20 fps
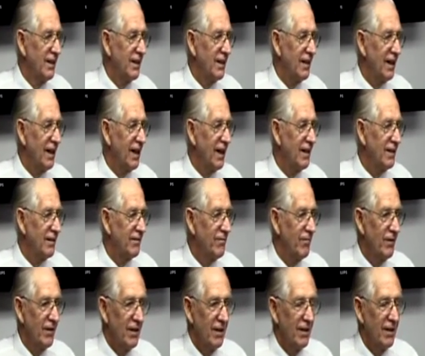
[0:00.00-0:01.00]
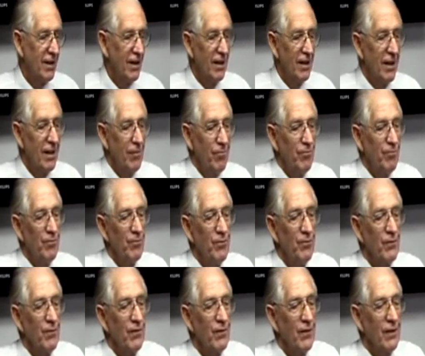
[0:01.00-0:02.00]
right?
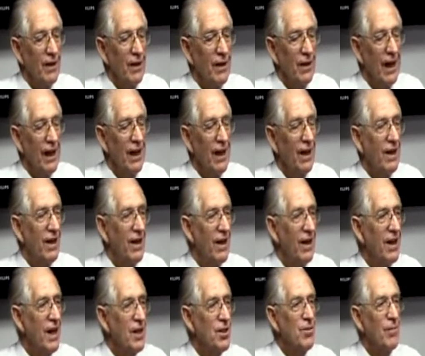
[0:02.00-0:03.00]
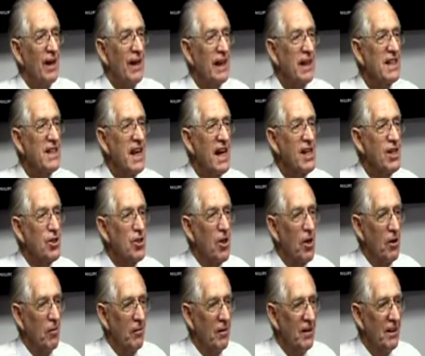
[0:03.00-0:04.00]
That doesn't make any sense to
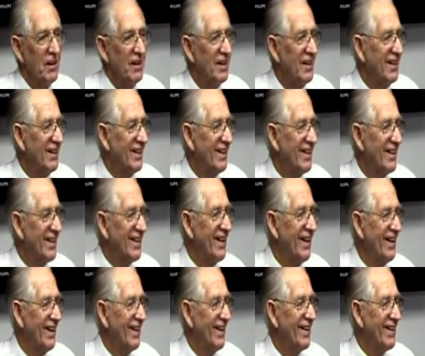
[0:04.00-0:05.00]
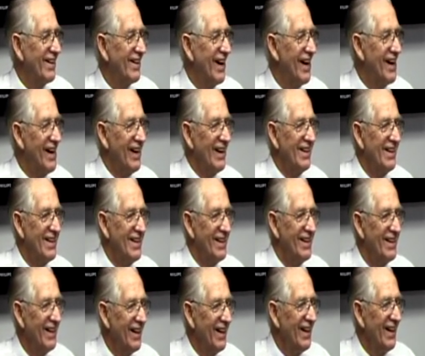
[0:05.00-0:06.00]
them, right?
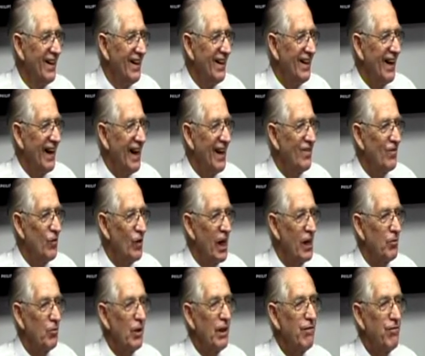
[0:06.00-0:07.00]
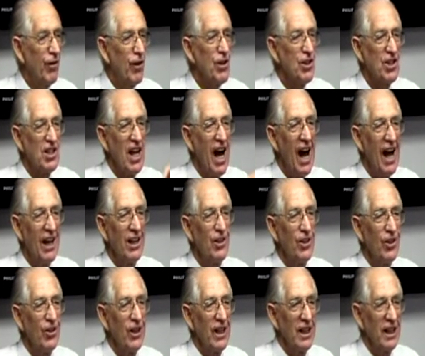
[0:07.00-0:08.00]
And when we first started
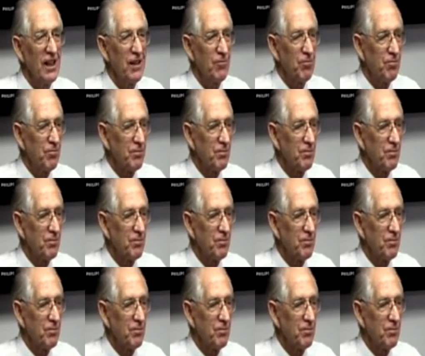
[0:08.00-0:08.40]
doing it,